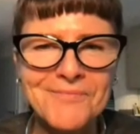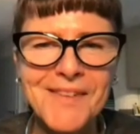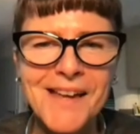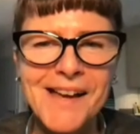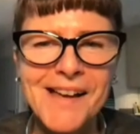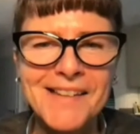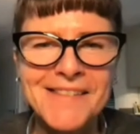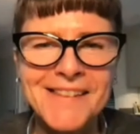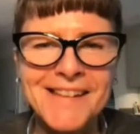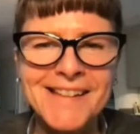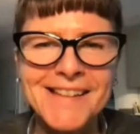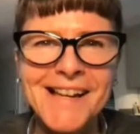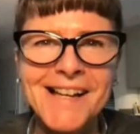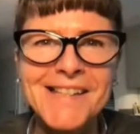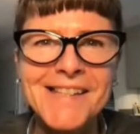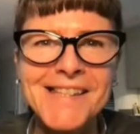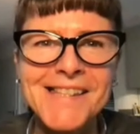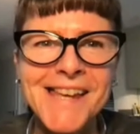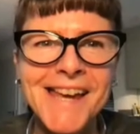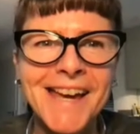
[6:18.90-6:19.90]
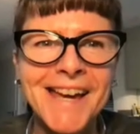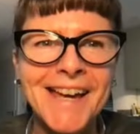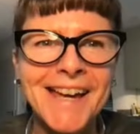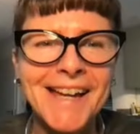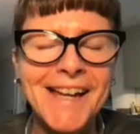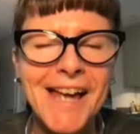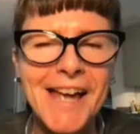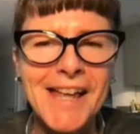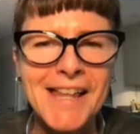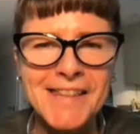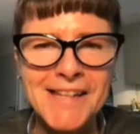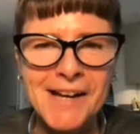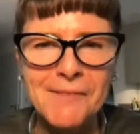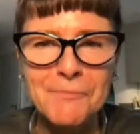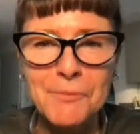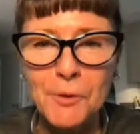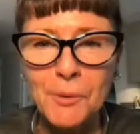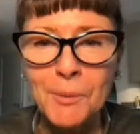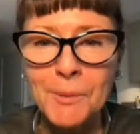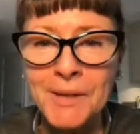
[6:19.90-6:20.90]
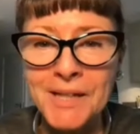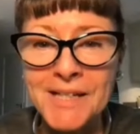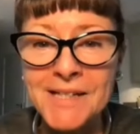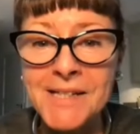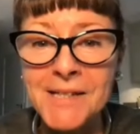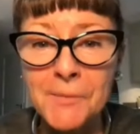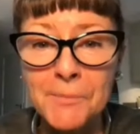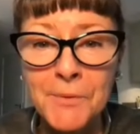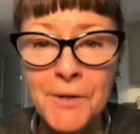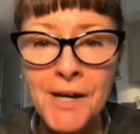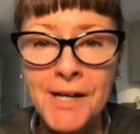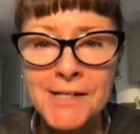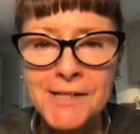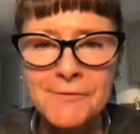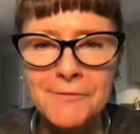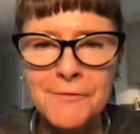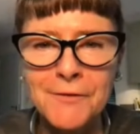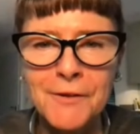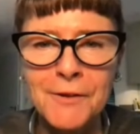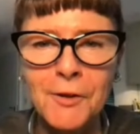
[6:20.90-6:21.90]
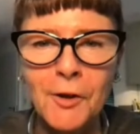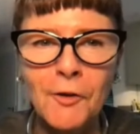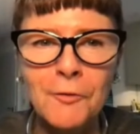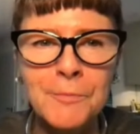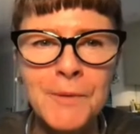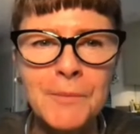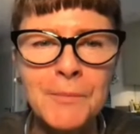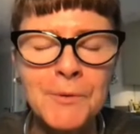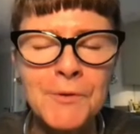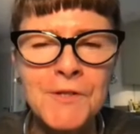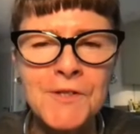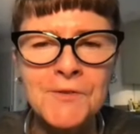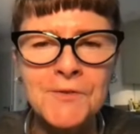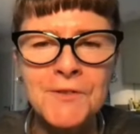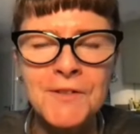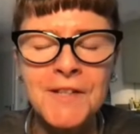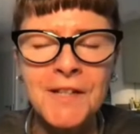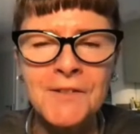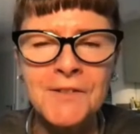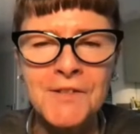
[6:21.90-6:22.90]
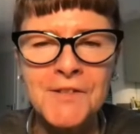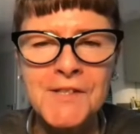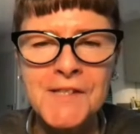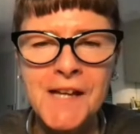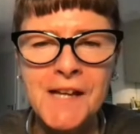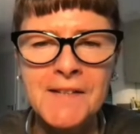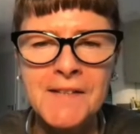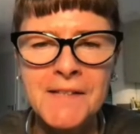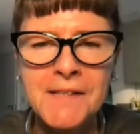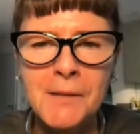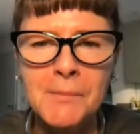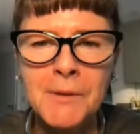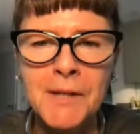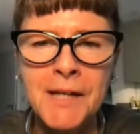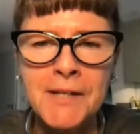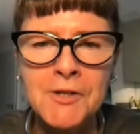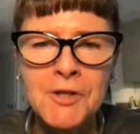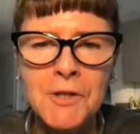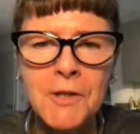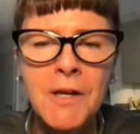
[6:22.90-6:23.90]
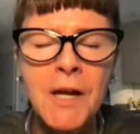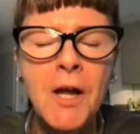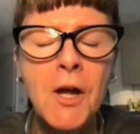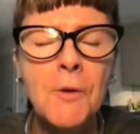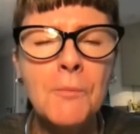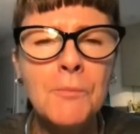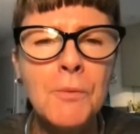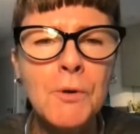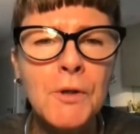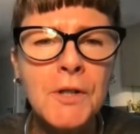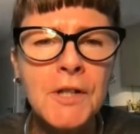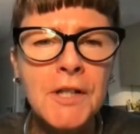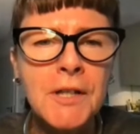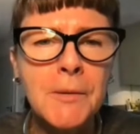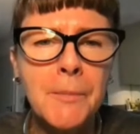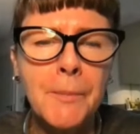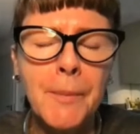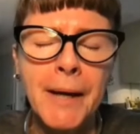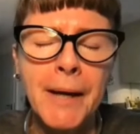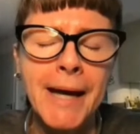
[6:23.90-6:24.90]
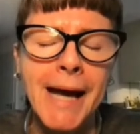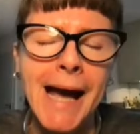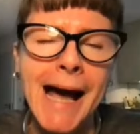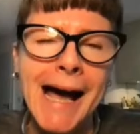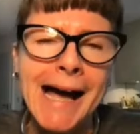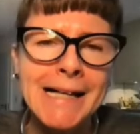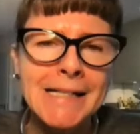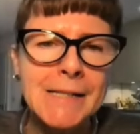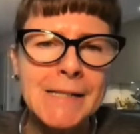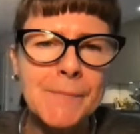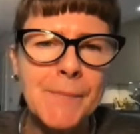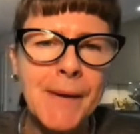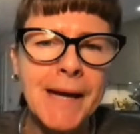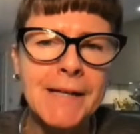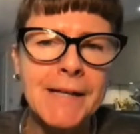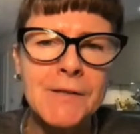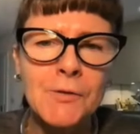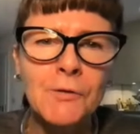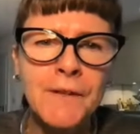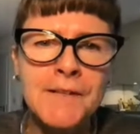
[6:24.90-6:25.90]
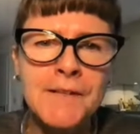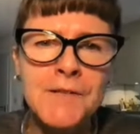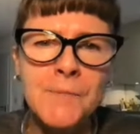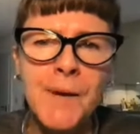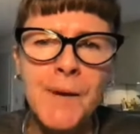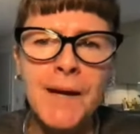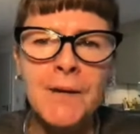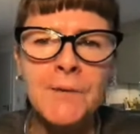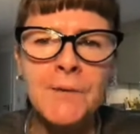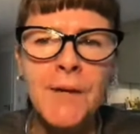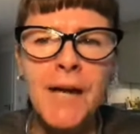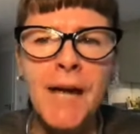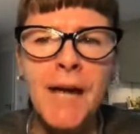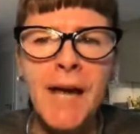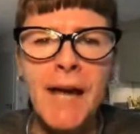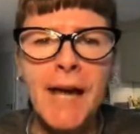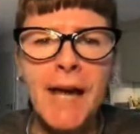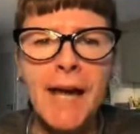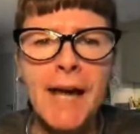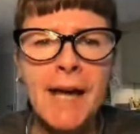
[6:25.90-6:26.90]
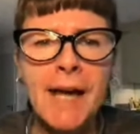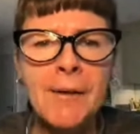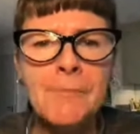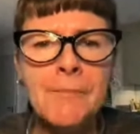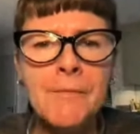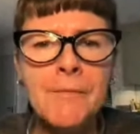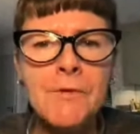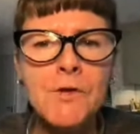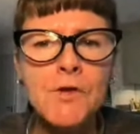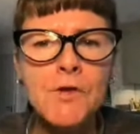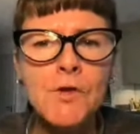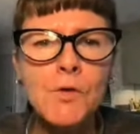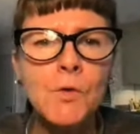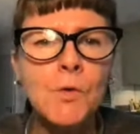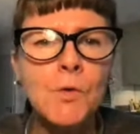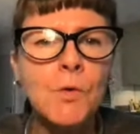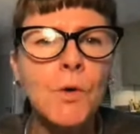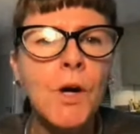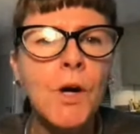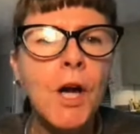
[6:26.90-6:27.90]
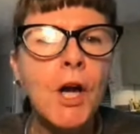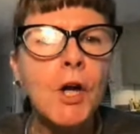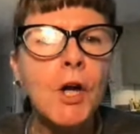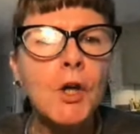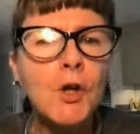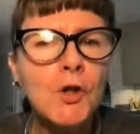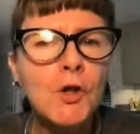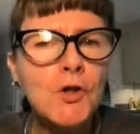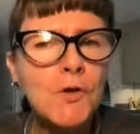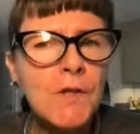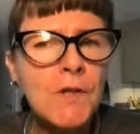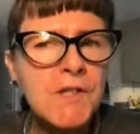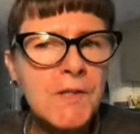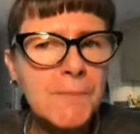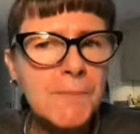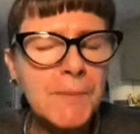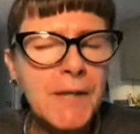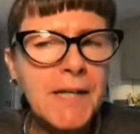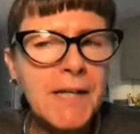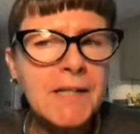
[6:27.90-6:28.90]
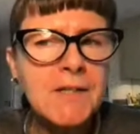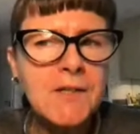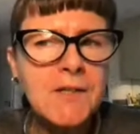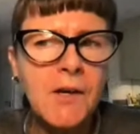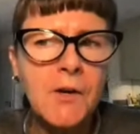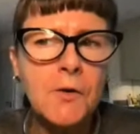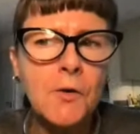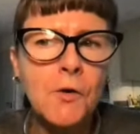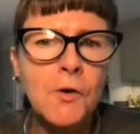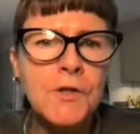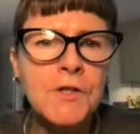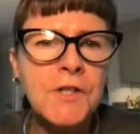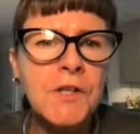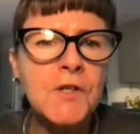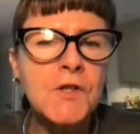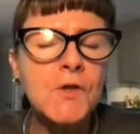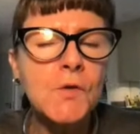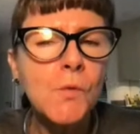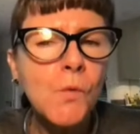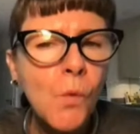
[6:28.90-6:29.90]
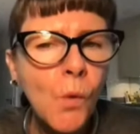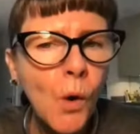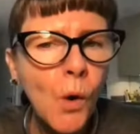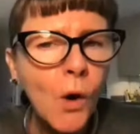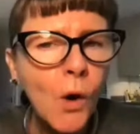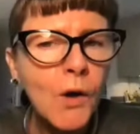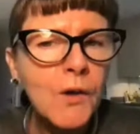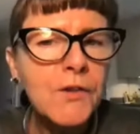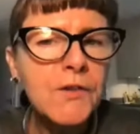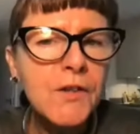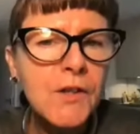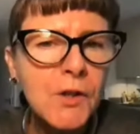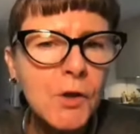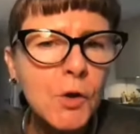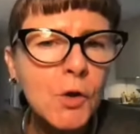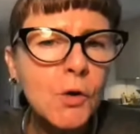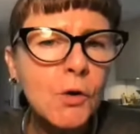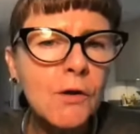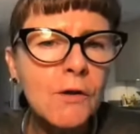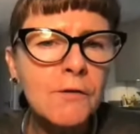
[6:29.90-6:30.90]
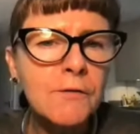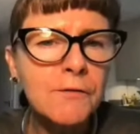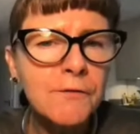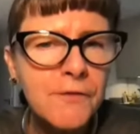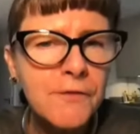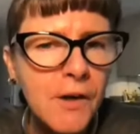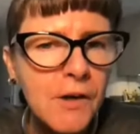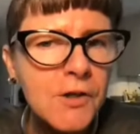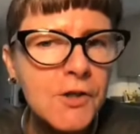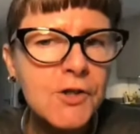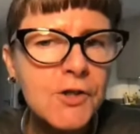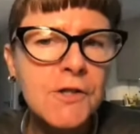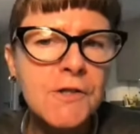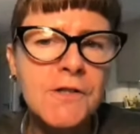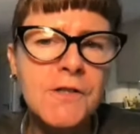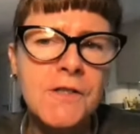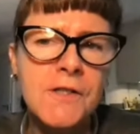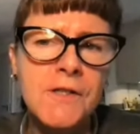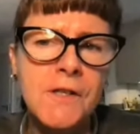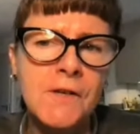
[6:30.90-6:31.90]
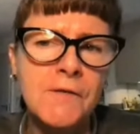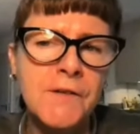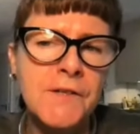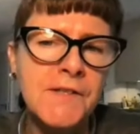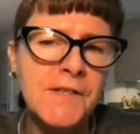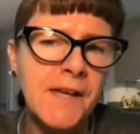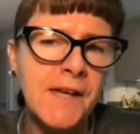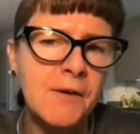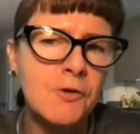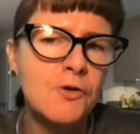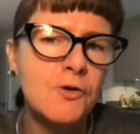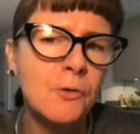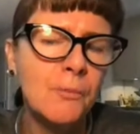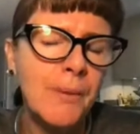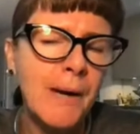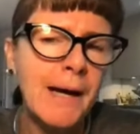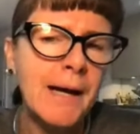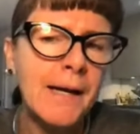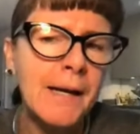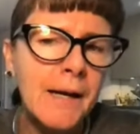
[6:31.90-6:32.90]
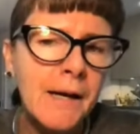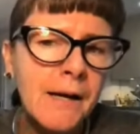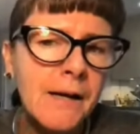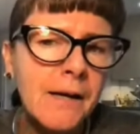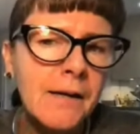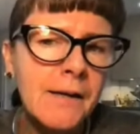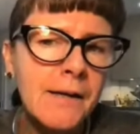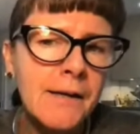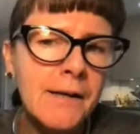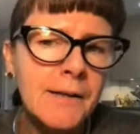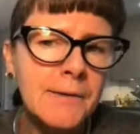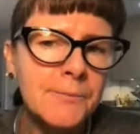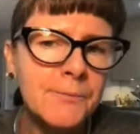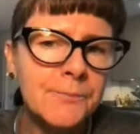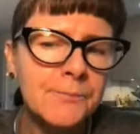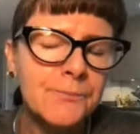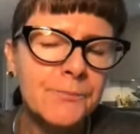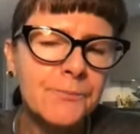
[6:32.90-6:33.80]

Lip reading: I think that probably is surprising for a lot of people to really understand the double entry bookkeeping aspect of it as well. So could you explain to our audience what the core functions of a central bank are?